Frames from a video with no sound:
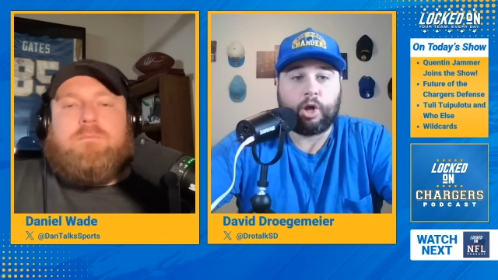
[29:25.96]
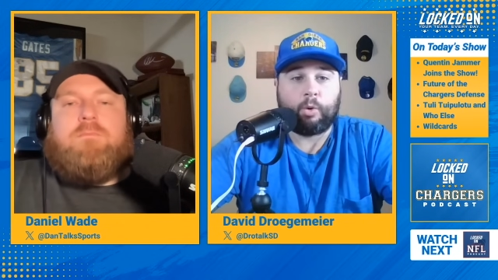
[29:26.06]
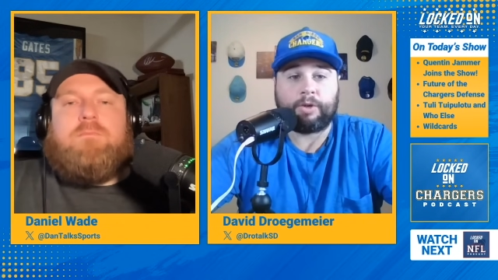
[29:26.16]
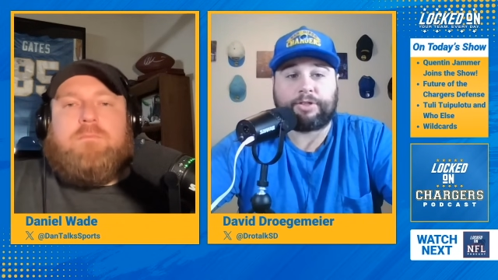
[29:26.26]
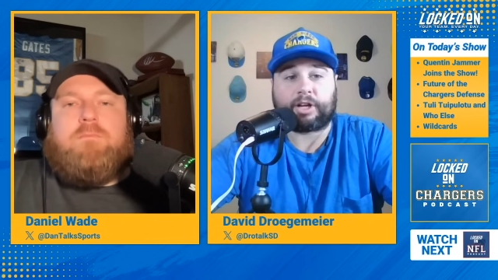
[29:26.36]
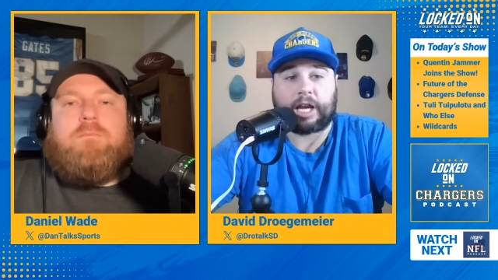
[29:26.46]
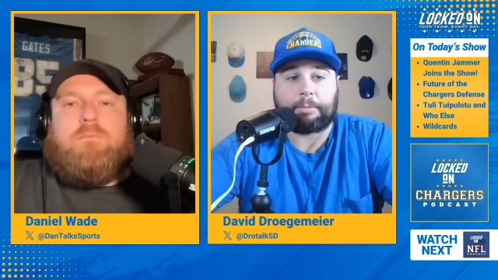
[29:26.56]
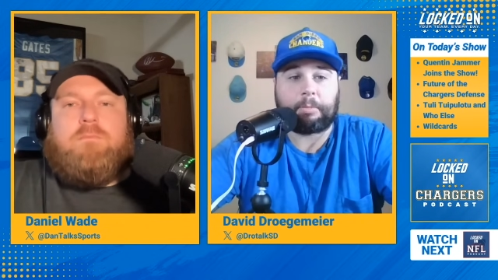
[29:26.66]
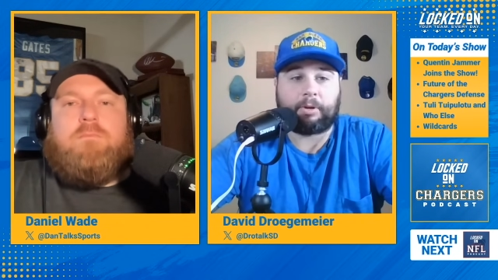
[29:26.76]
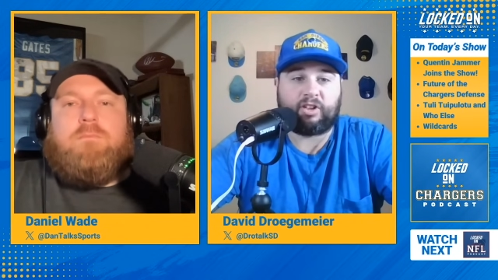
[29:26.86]
Speaker 1: what they're
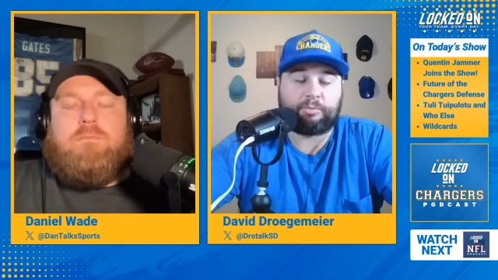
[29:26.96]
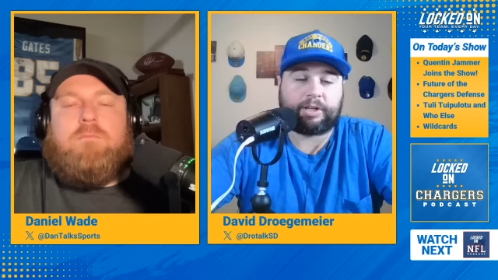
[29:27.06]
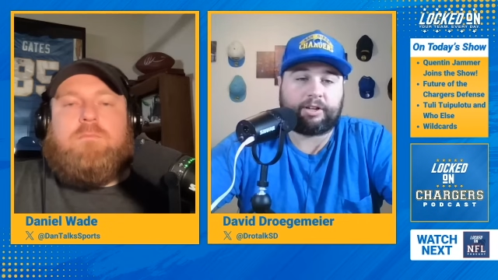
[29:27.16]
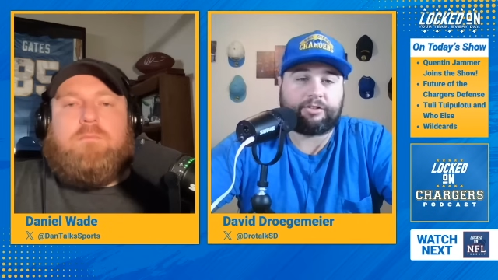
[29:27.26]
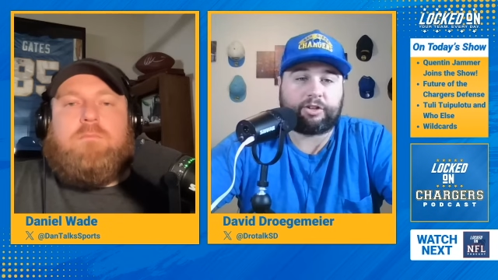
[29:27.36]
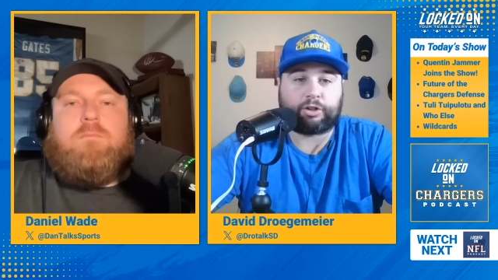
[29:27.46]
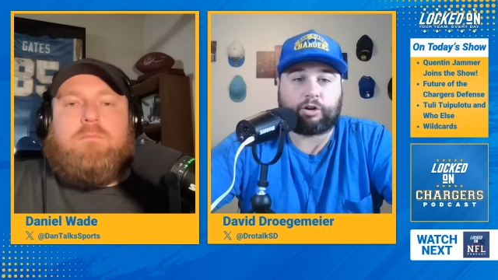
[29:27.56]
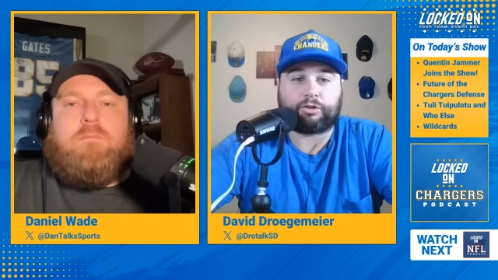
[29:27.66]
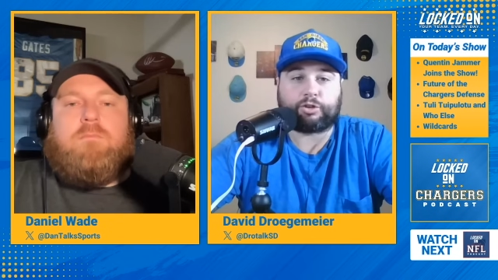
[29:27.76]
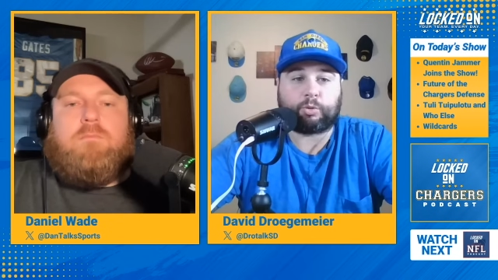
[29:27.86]
capable of because the
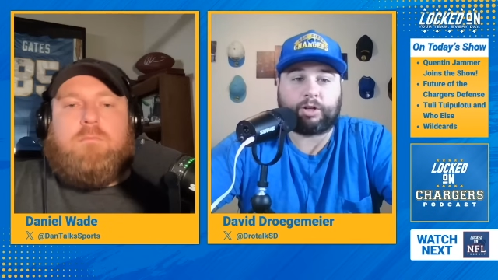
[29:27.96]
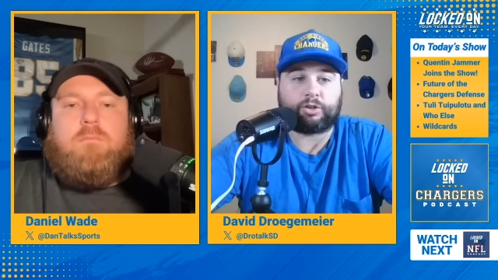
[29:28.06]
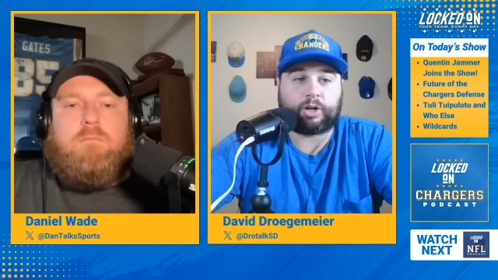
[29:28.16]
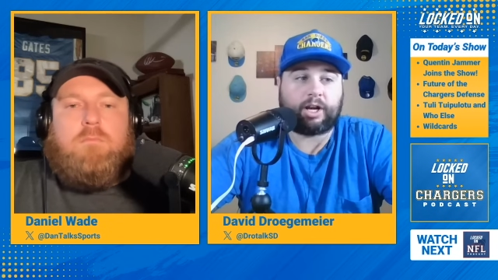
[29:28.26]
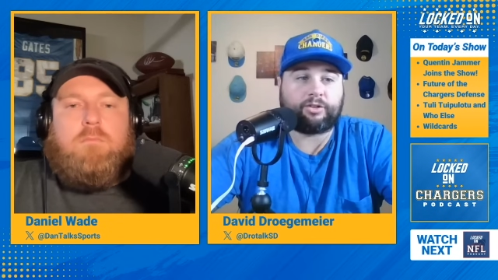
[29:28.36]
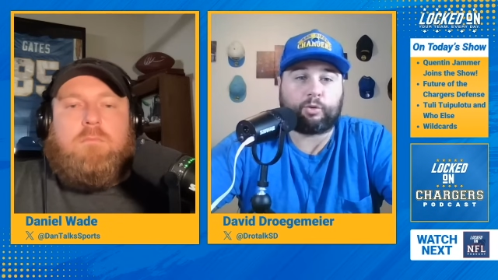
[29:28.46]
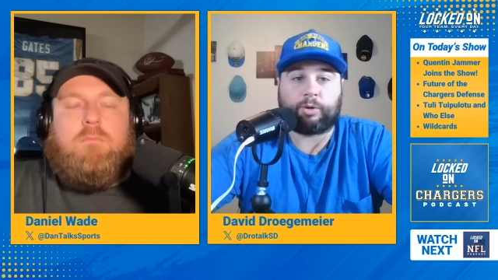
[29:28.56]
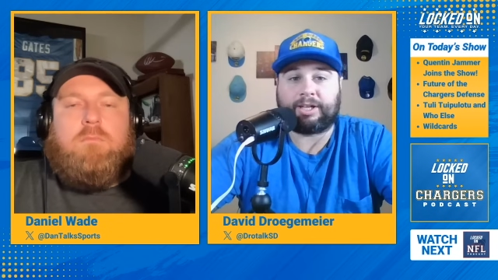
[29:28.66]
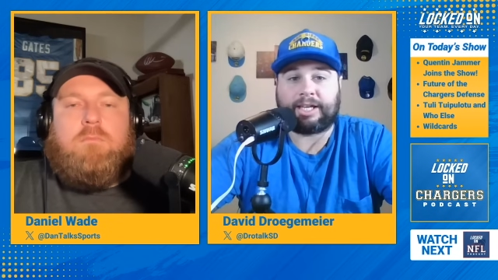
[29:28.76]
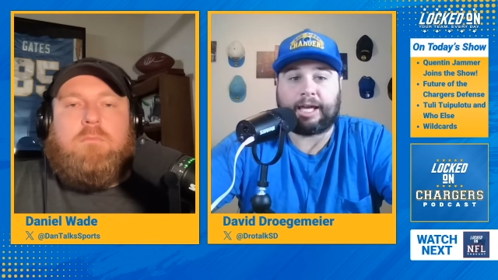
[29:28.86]
Chargers want to try to
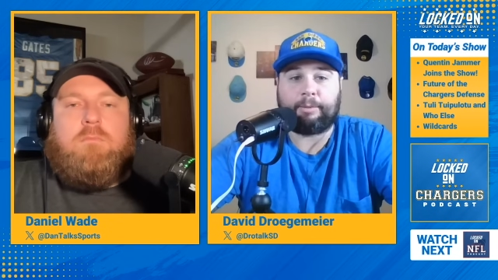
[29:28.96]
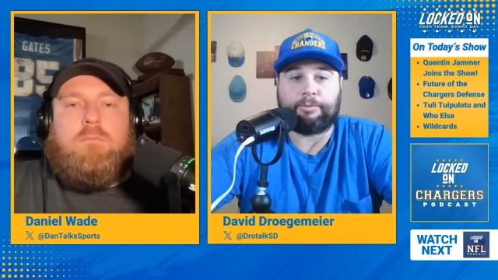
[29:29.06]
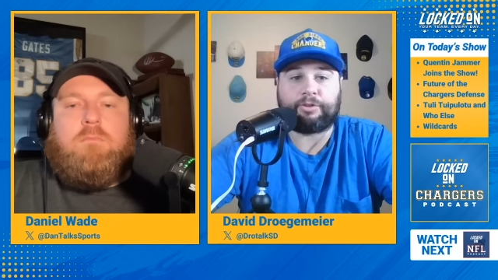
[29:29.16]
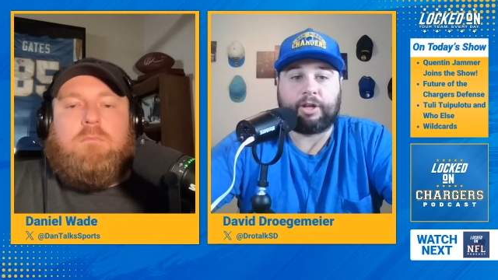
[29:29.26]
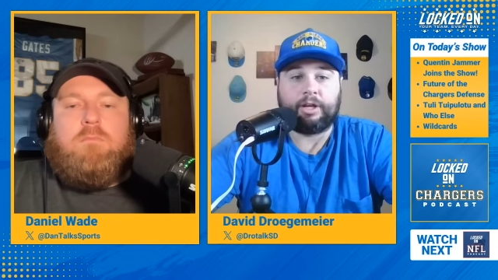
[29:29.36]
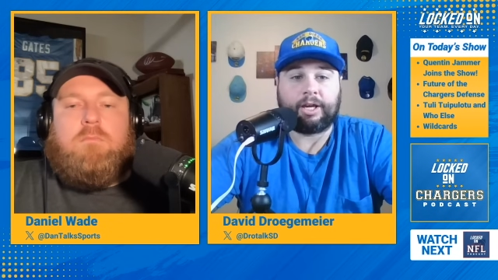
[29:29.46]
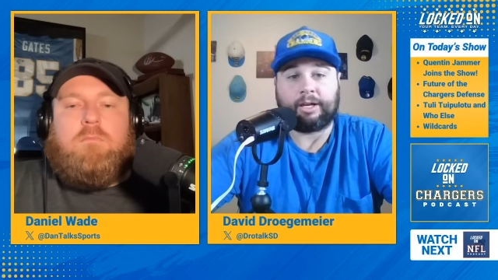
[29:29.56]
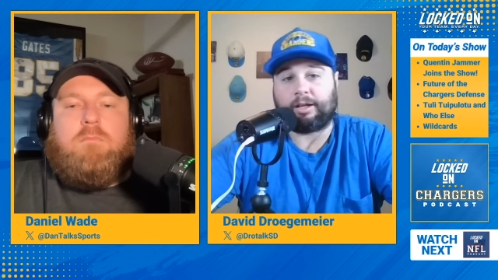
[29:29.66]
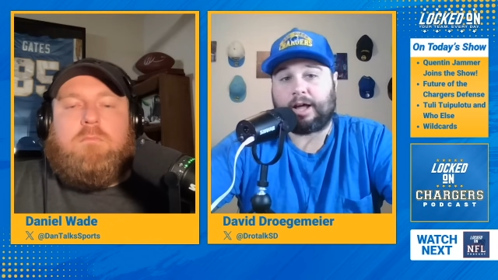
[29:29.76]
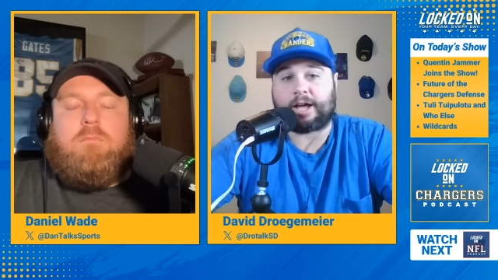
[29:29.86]
win games
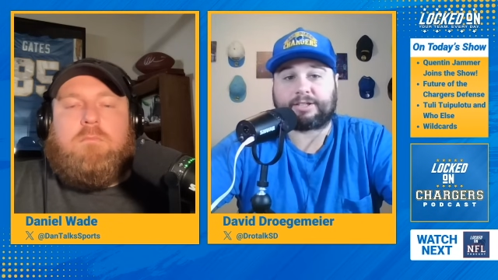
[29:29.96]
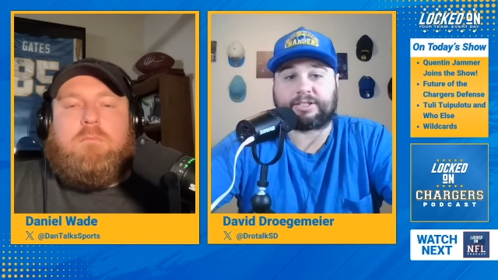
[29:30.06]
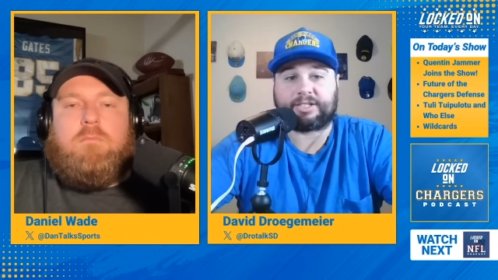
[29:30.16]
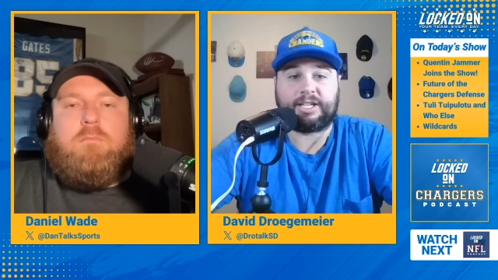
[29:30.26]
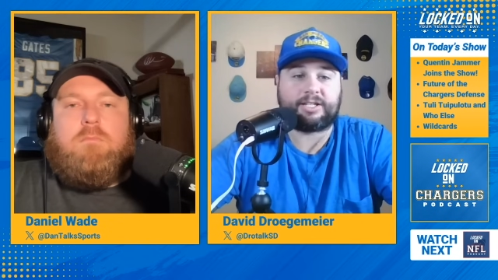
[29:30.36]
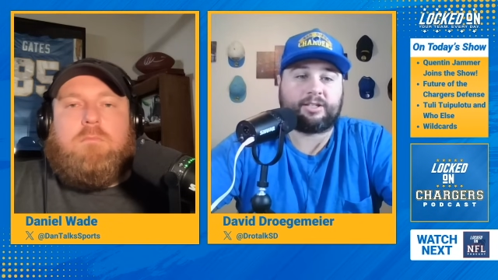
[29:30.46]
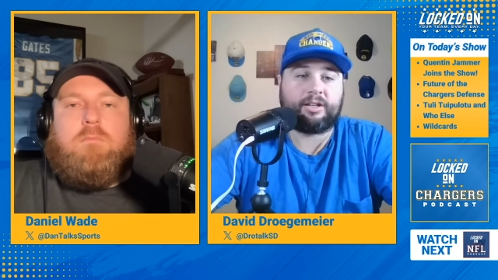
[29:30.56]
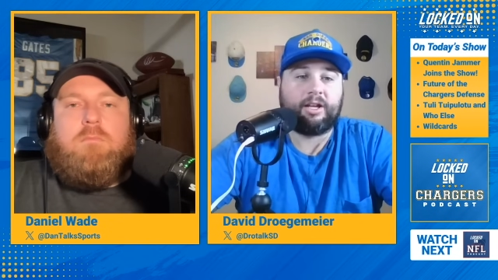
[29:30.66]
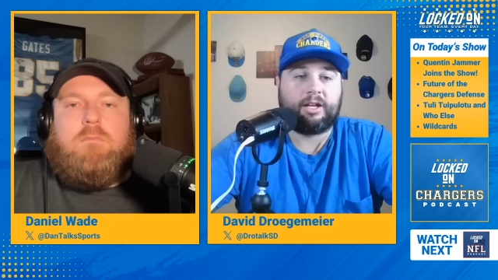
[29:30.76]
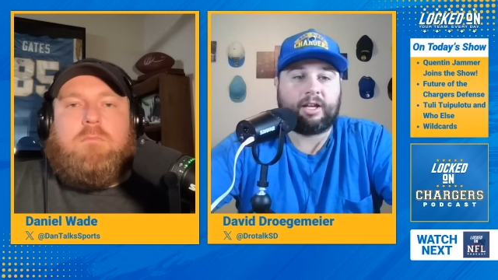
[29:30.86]
in a lost
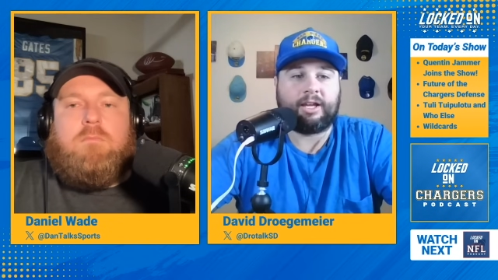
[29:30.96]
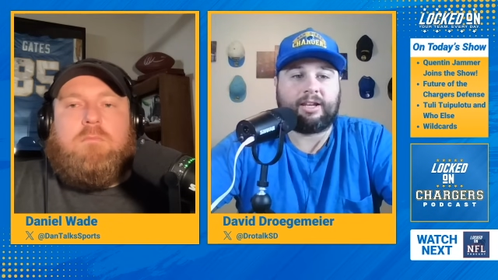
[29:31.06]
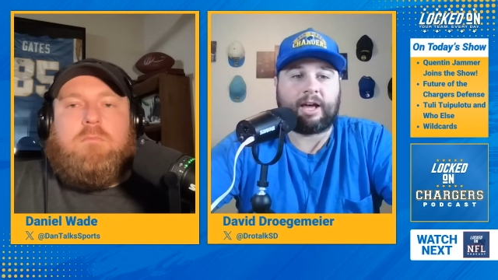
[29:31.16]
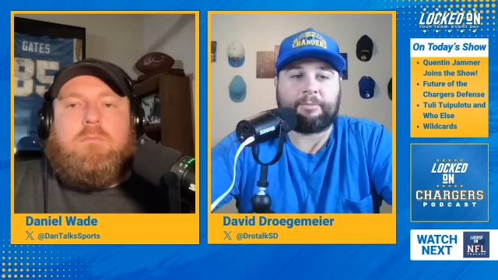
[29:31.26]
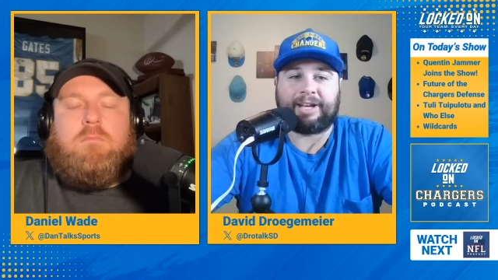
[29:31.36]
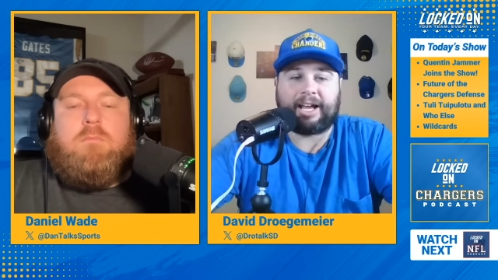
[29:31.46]
season. And I mean, I